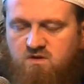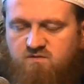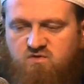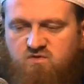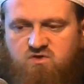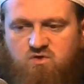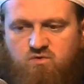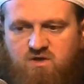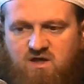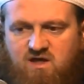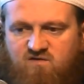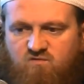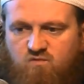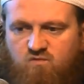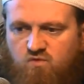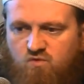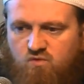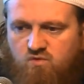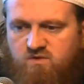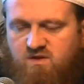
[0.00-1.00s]
If you don't have
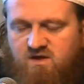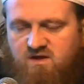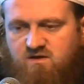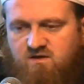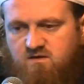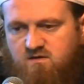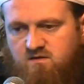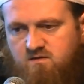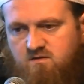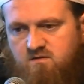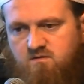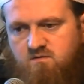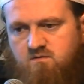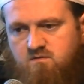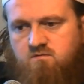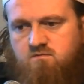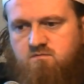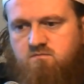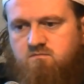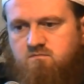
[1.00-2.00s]
wudu, then
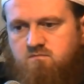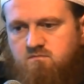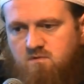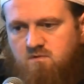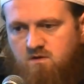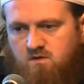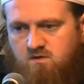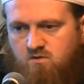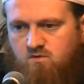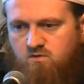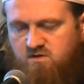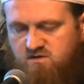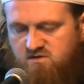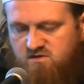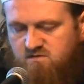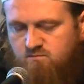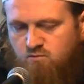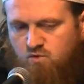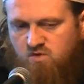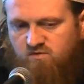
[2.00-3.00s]
according to
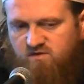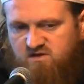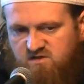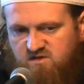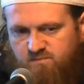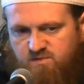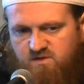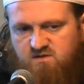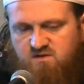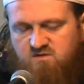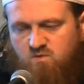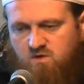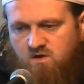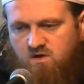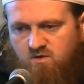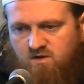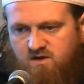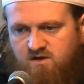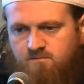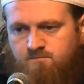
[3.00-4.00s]
the more correct opinion,
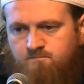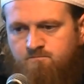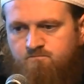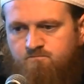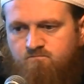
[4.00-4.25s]
wallahu alam,